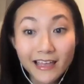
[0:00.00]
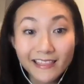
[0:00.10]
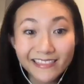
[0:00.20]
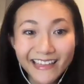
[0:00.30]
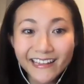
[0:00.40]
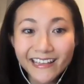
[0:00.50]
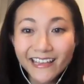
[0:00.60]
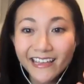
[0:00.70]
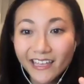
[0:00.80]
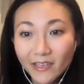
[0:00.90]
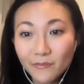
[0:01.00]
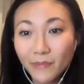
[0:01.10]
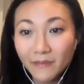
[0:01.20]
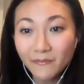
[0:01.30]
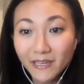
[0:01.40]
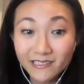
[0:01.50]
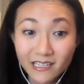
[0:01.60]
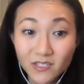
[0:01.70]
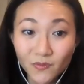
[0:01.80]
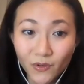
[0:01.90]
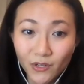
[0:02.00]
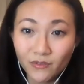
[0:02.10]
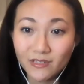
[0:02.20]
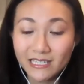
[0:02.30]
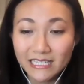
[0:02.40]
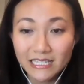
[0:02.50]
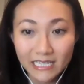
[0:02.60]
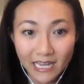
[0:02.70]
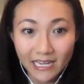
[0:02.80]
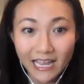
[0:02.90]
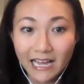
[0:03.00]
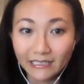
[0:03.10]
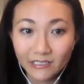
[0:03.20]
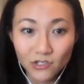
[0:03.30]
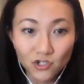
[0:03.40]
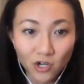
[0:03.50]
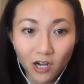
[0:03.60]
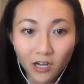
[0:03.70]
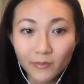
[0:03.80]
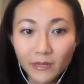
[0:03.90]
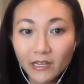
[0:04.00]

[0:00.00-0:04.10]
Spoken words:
then it might make sense for you to stay at this job,